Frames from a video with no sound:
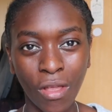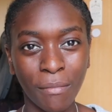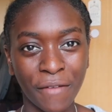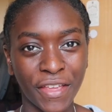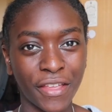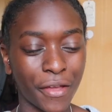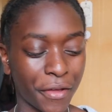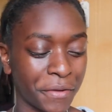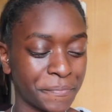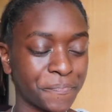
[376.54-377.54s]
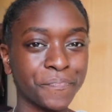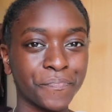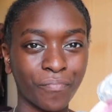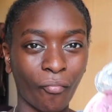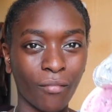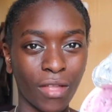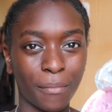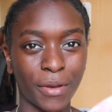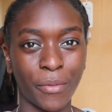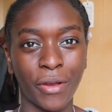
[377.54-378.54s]
My vegan yogurt.
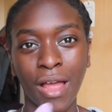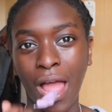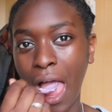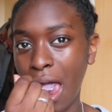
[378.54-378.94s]
Blueberry.